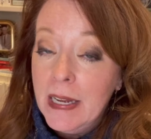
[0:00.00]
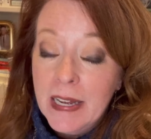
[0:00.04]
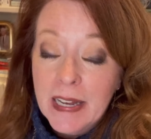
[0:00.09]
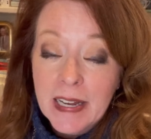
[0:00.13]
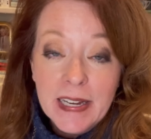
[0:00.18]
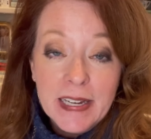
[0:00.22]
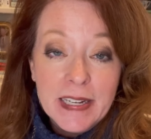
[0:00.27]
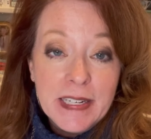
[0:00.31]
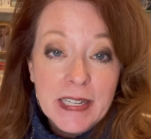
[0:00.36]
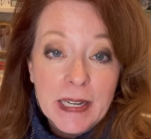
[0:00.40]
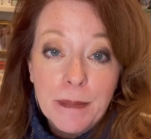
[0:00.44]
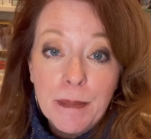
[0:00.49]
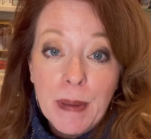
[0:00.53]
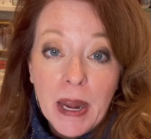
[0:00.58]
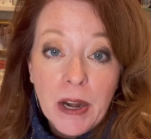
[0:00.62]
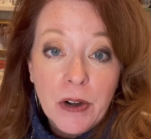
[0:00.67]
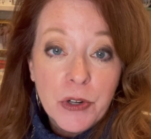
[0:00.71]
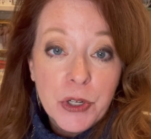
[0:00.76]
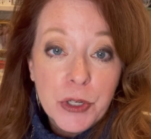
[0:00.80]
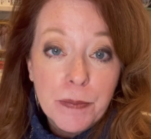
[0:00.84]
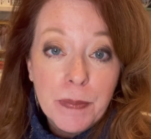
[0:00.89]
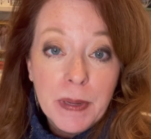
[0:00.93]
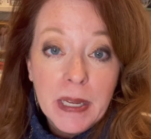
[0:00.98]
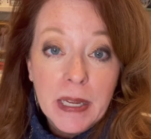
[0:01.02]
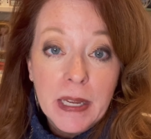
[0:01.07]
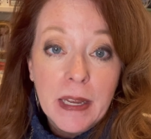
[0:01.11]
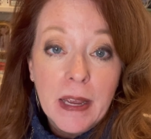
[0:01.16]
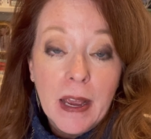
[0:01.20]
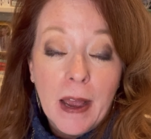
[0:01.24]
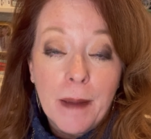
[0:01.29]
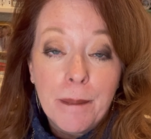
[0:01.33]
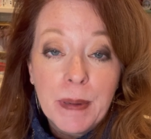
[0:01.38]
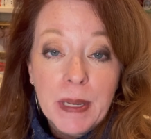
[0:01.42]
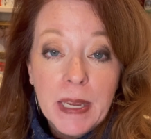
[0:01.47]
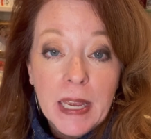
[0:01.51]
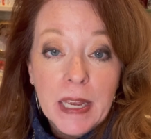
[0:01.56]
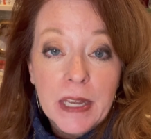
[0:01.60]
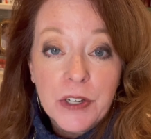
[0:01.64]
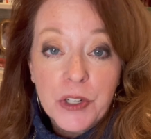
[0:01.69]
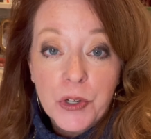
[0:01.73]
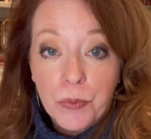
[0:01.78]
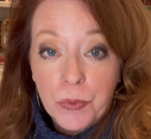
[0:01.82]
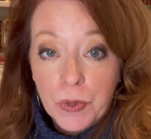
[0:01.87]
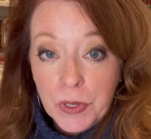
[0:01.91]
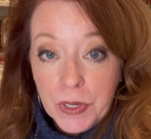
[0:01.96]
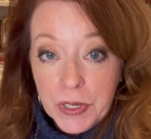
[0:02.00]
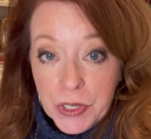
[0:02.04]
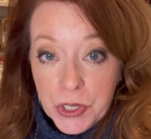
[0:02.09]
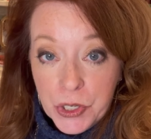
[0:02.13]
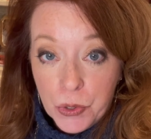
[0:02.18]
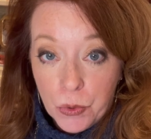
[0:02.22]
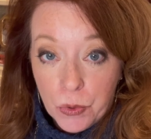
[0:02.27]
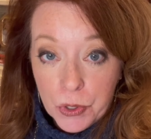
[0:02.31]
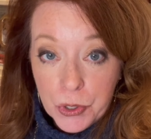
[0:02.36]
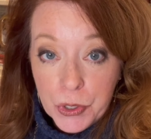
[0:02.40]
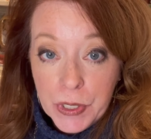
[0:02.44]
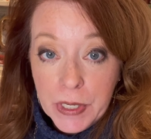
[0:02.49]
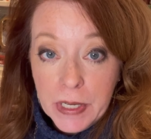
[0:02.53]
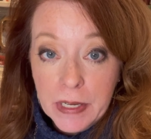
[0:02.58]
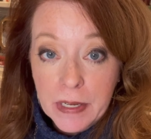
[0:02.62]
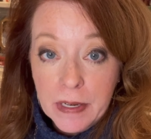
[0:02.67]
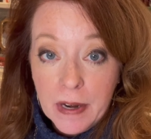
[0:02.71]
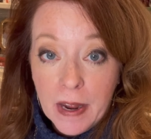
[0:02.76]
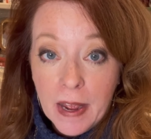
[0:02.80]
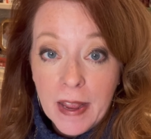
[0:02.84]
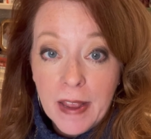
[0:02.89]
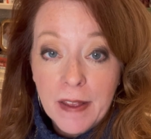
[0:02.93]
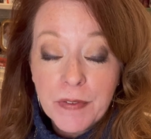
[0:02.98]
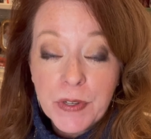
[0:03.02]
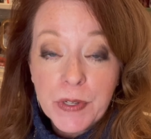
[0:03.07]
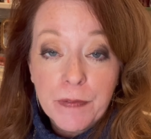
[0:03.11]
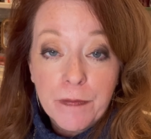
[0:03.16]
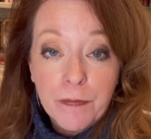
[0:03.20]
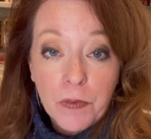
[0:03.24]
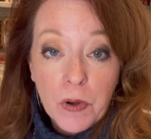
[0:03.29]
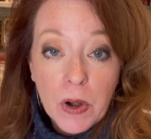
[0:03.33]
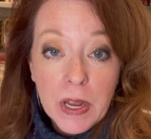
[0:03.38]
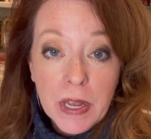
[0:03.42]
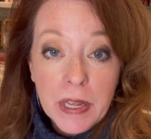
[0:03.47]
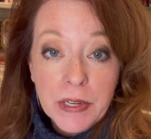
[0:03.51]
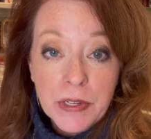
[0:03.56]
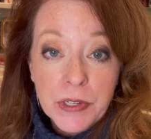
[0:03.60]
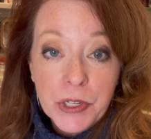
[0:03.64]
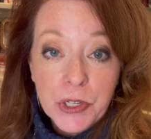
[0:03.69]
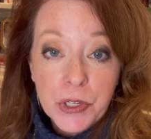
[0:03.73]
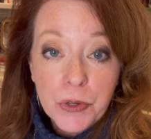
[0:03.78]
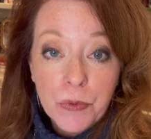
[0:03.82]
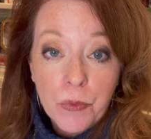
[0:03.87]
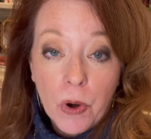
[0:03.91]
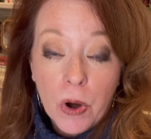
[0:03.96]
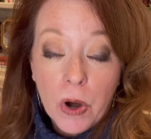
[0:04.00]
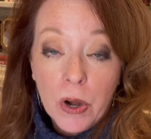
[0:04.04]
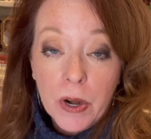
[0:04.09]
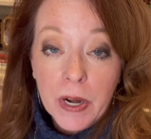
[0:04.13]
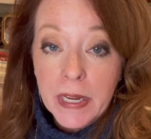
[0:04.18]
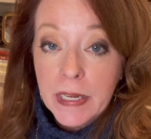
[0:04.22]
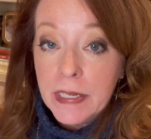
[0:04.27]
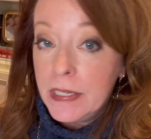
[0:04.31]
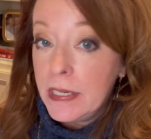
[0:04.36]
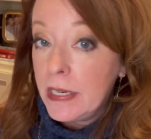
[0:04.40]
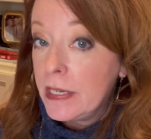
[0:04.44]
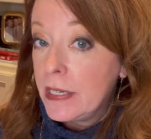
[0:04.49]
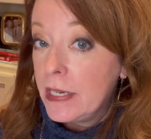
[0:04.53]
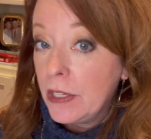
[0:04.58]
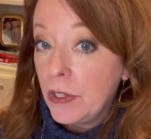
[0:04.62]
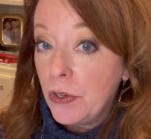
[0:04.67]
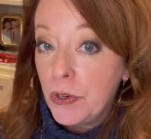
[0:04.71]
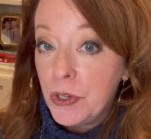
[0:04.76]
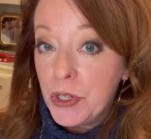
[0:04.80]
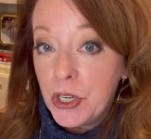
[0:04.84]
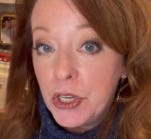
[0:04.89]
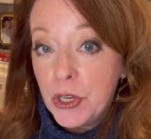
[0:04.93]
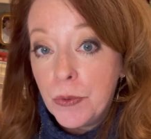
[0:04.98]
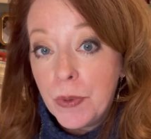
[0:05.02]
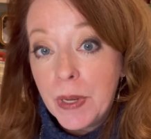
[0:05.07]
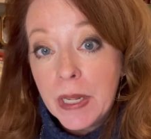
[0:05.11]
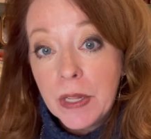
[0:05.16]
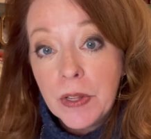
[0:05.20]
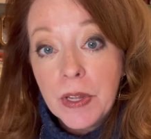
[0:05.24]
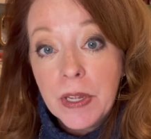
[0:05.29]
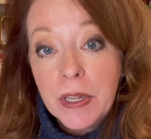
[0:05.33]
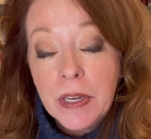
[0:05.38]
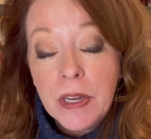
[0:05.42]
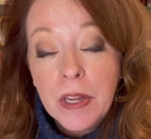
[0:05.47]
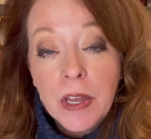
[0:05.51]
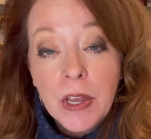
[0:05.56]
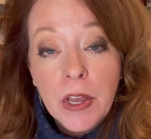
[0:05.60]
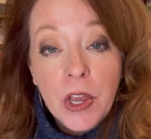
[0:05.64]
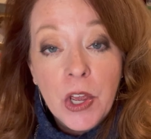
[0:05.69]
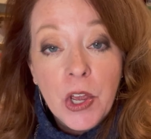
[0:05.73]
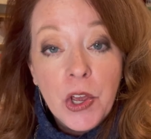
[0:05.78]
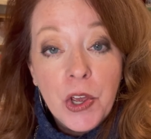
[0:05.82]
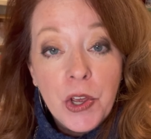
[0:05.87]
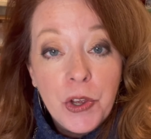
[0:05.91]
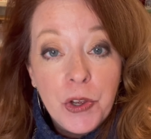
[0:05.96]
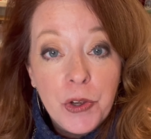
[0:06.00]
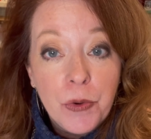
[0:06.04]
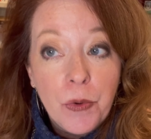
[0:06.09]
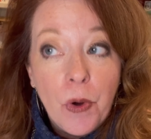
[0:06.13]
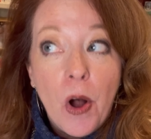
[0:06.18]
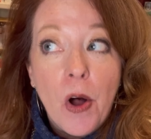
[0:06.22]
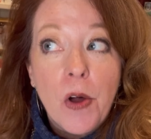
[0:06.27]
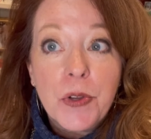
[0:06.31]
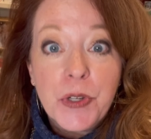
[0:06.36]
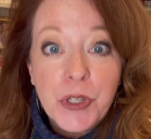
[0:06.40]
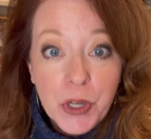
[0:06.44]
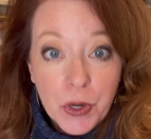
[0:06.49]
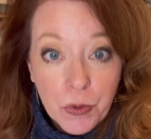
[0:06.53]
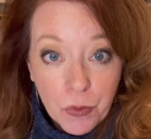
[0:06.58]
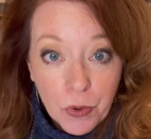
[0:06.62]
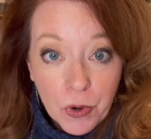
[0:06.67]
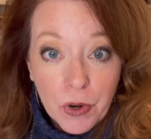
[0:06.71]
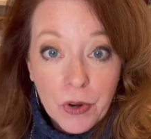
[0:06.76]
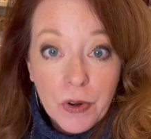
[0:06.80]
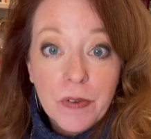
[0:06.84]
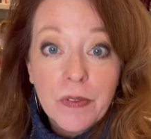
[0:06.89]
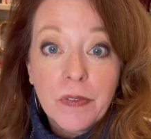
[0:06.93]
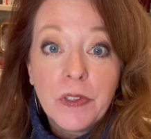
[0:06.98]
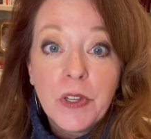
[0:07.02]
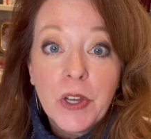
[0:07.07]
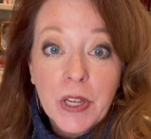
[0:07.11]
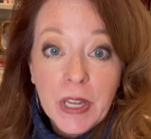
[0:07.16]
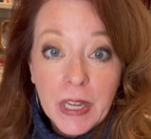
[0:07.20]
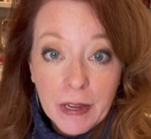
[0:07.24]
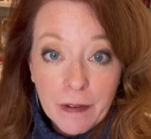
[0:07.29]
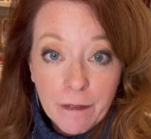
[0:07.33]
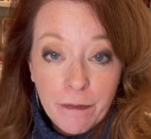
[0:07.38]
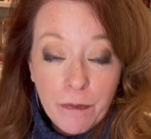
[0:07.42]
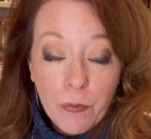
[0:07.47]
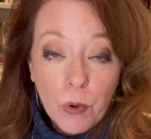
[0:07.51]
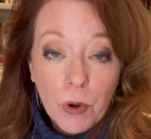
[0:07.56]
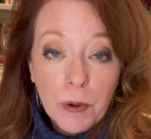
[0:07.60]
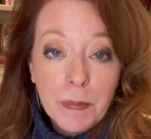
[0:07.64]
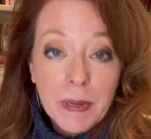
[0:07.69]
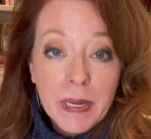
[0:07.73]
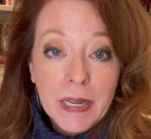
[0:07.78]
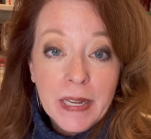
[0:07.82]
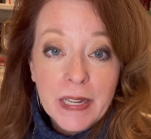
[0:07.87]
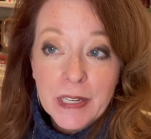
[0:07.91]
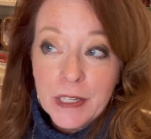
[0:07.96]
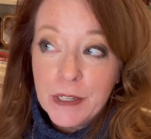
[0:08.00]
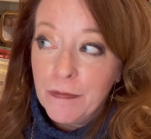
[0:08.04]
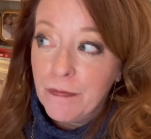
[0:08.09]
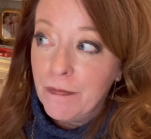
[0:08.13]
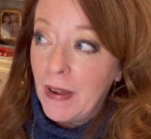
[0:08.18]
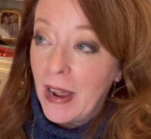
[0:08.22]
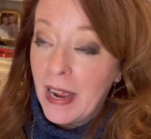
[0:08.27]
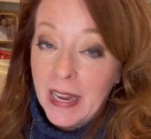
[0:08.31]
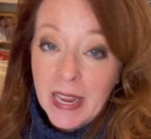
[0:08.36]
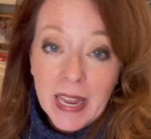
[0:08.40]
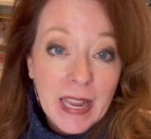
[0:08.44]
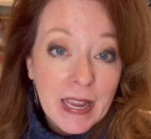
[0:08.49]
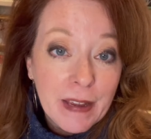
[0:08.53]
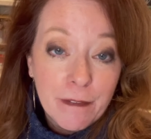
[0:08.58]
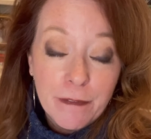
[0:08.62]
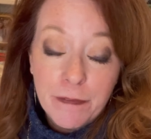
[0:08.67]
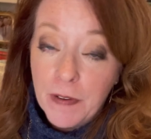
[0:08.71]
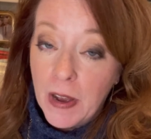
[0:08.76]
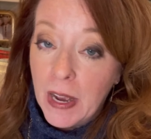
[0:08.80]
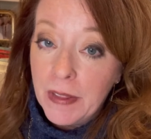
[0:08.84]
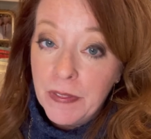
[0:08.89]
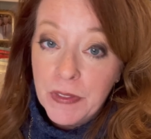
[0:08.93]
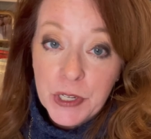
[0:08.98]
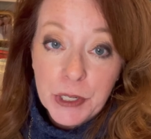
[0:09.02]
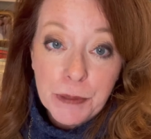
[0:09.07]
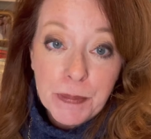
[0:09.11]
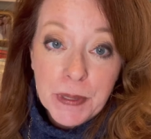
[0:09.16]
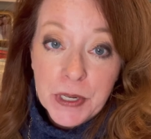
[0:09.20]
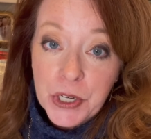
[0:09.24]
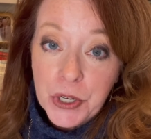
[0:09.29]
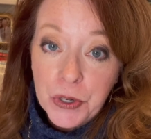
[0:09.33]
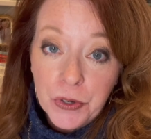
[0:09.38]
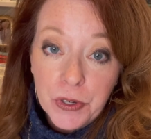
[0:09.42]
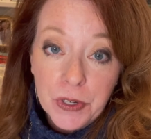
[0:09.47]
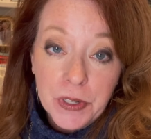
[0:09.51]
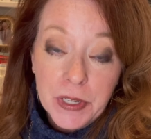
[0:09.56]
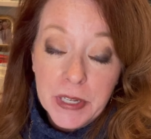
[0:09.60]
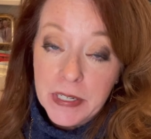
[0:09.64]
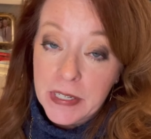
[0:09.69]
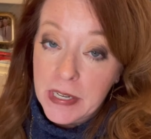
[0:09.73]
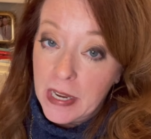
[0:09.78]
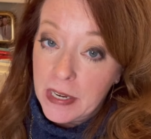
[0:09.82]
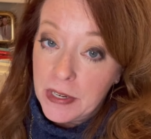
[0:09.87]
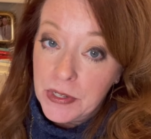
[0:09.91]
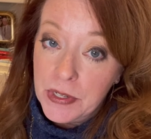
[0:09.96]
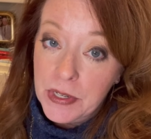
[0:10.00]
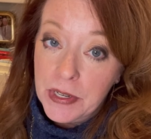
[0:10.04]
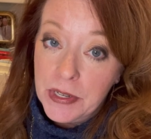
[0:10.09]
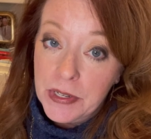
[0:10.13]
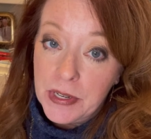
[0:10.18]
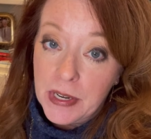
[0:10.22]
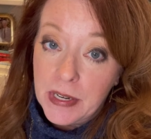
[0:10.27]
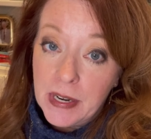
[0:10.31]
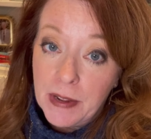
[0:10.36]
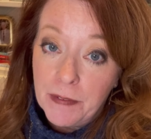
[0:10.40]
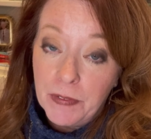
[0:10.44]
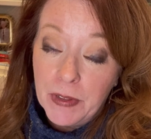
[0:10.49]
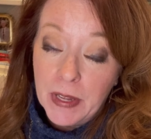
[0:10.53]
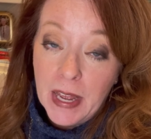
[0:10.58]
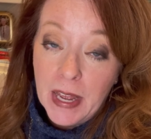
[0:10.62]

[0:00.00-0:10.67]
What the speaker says: It didn't matter to me. I began to really source it. I have some friends who are antique dealers in New England who also were looking for me. I can't find this material in Texas. I definitely